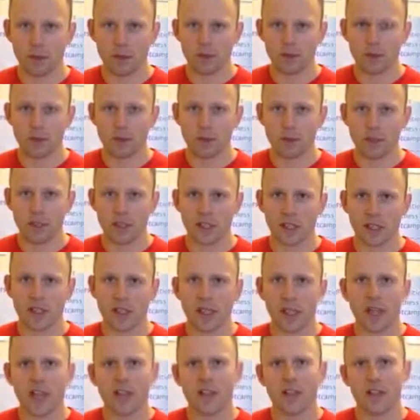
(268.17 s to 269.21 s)
the body,
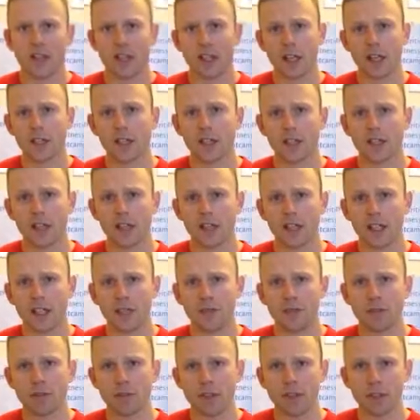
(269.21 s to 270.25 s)
and that
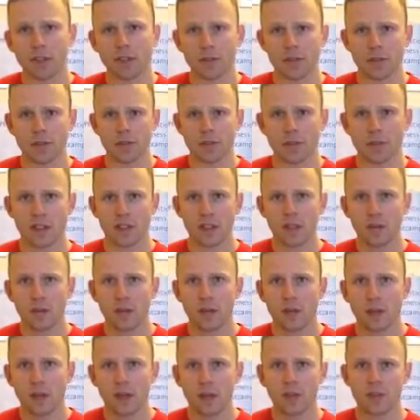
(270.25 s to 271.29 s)
actually reduces the
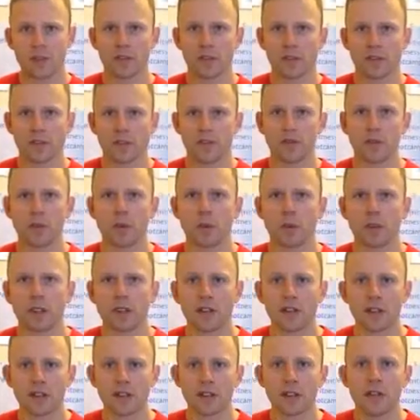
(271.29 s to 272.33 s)
propensity of the body
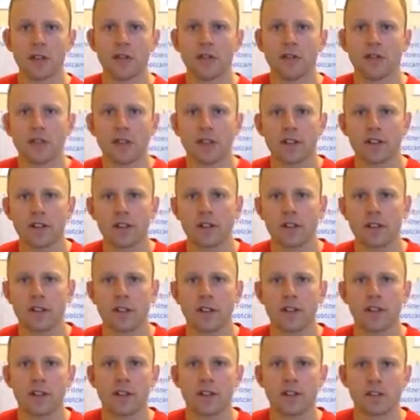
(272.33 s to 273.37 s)
to store fat
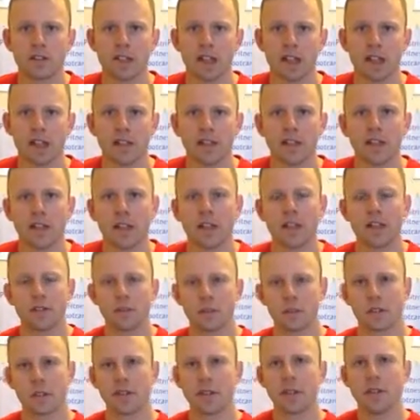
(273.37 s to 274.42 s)
underneath the skin, so
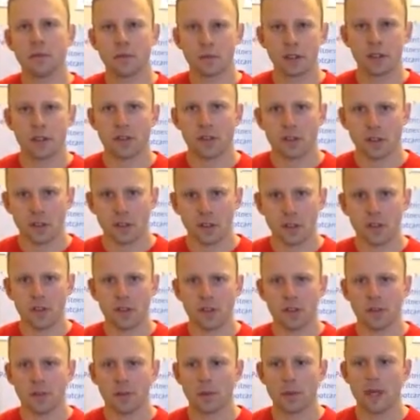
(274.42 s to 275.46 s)
it kind of helps you to tone
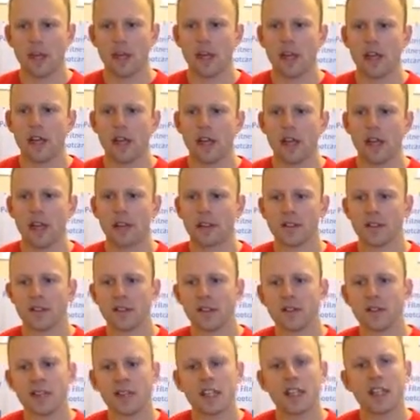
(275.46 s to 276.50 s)
up, and
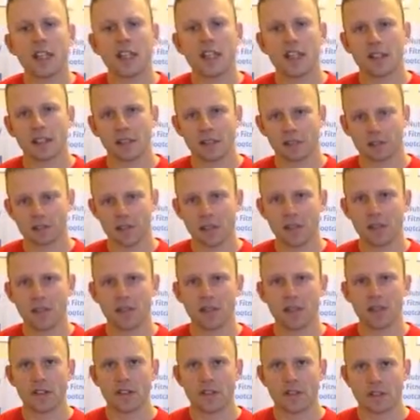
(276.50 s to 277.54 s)
C, it
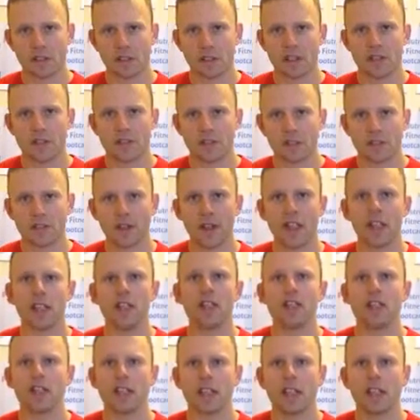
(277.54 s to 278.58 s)
increases the level of
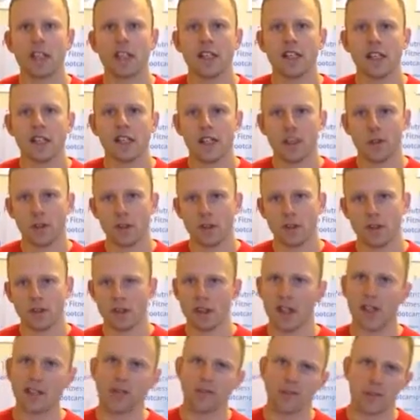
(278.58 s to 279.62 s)
energy,
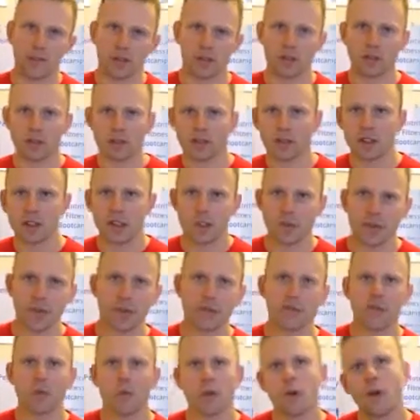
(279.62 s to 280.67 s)
which then results in you
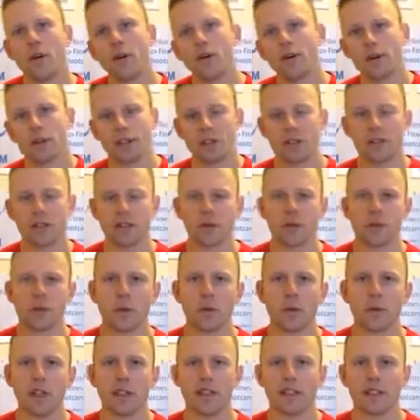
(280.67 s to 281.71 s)
moving more and losing more
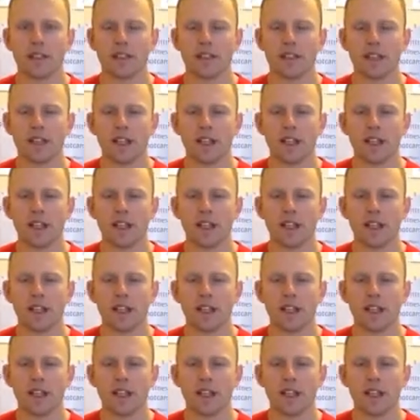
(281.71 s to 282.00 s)
weight.